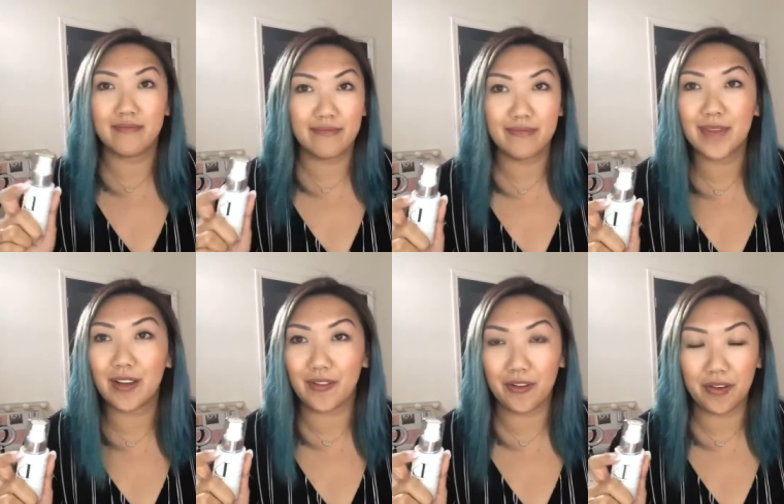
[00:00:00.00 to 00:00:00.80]

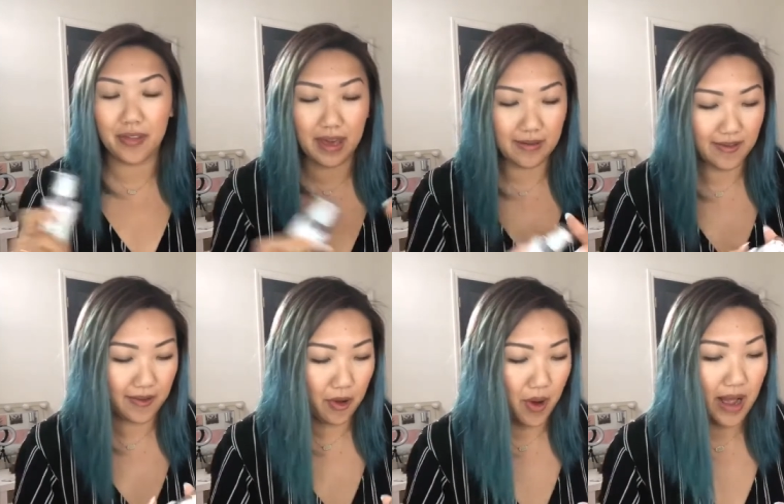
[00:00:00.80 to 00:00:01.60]
does all the things.
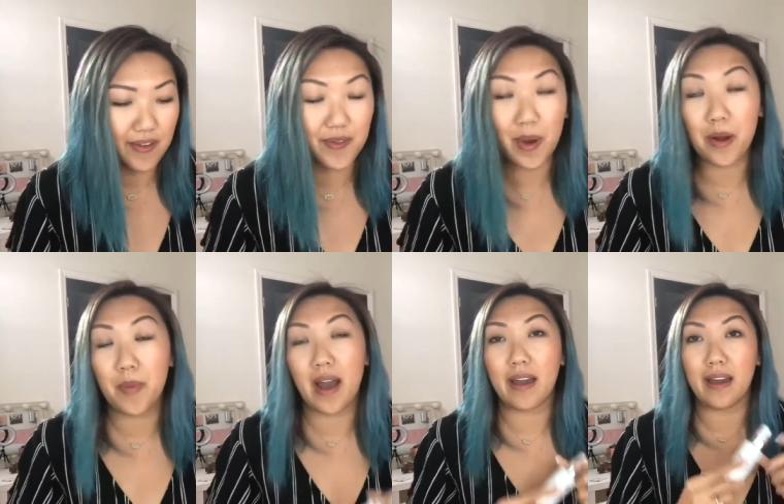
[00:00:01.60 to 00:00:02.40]
So I swear
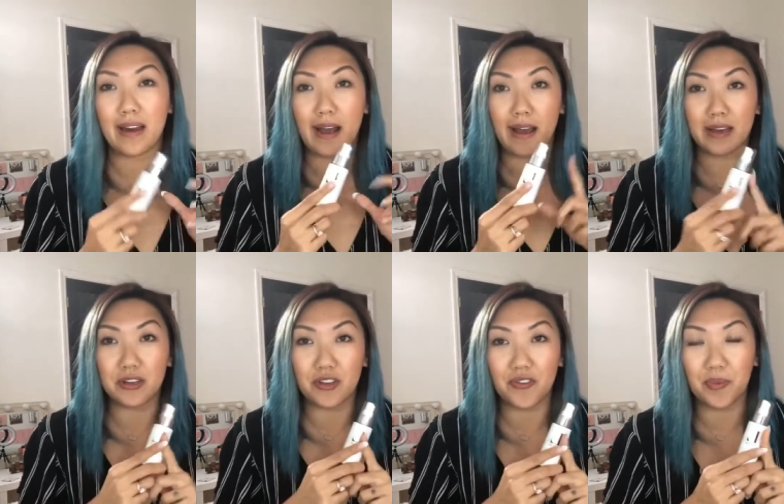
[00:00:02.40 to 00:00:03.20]
by it, and I had
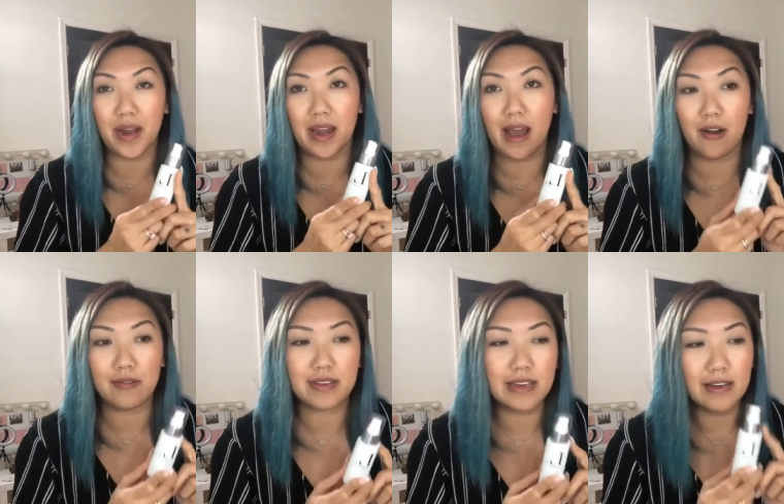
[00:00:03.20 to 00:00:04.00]
just run
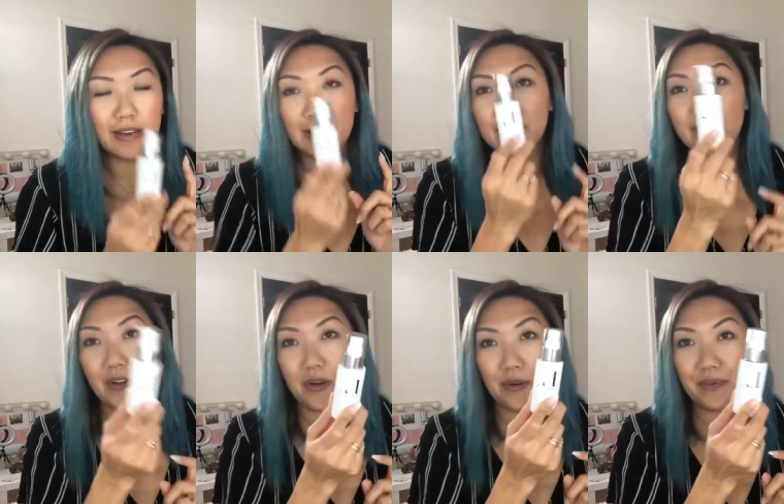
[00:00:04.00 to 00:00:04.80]
out.
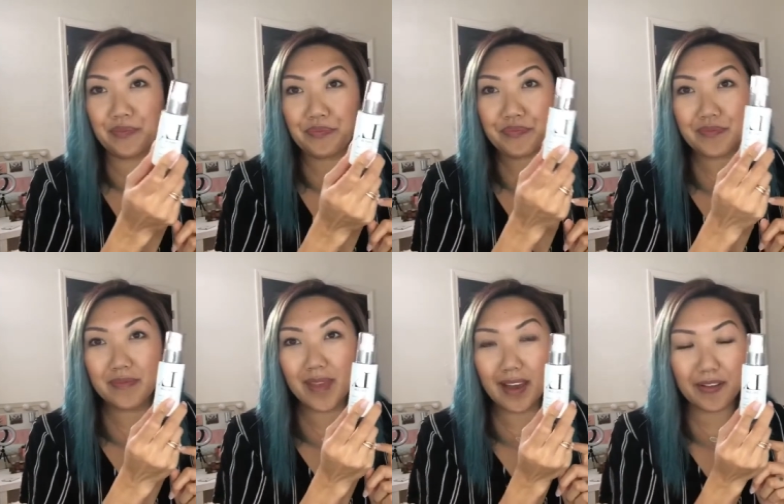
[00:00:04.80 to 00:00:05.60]
So
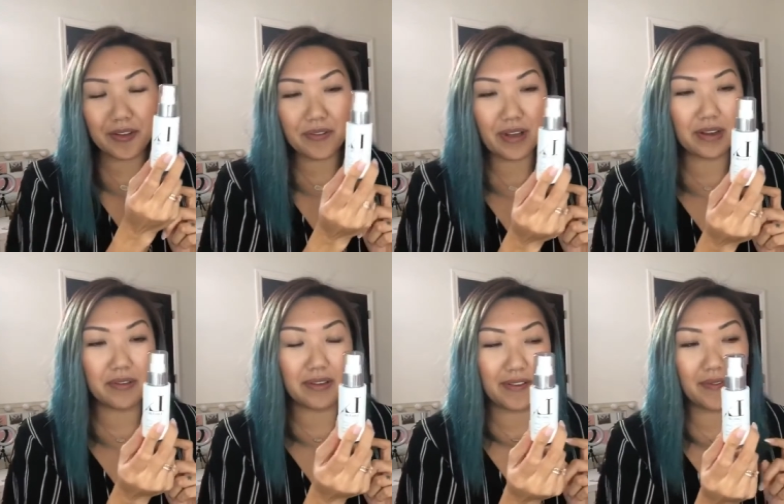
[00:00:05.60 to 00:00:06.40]
as soon as I knew
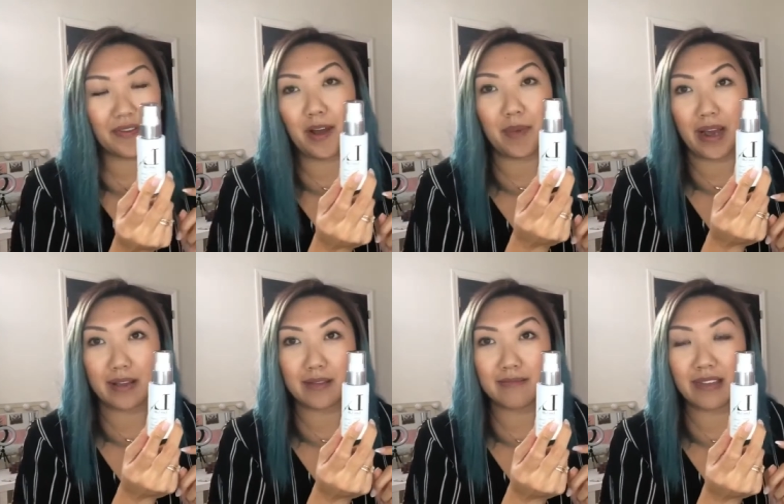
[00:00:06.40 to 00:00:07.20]
that this was coming, I
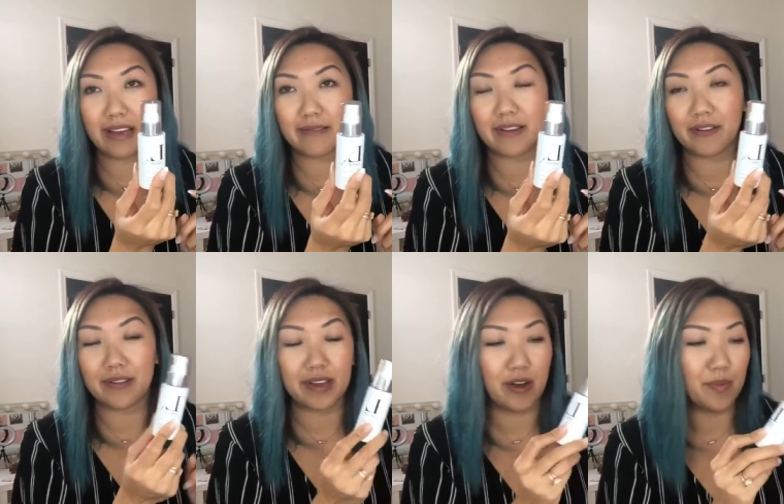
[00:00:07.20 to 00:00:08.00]
like
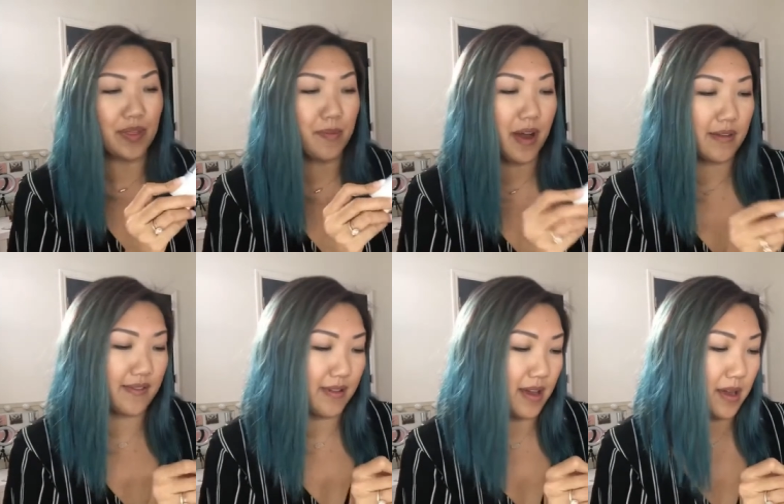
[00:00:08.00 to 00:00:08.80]
literally opened the box
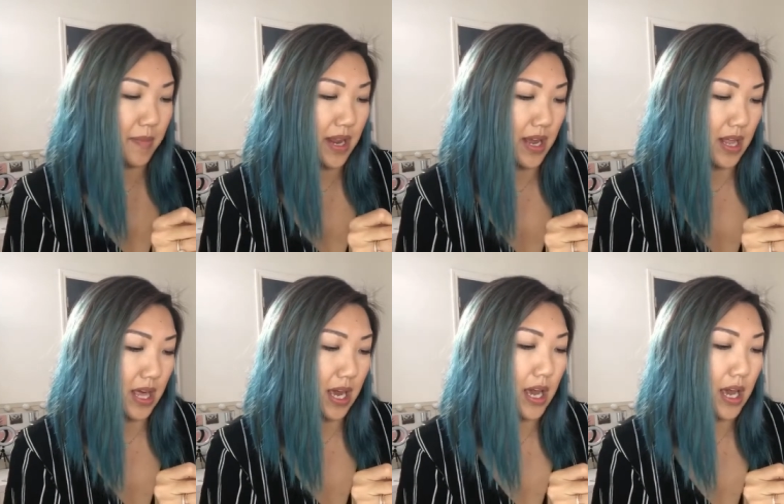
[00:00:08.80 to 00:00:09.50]
immediately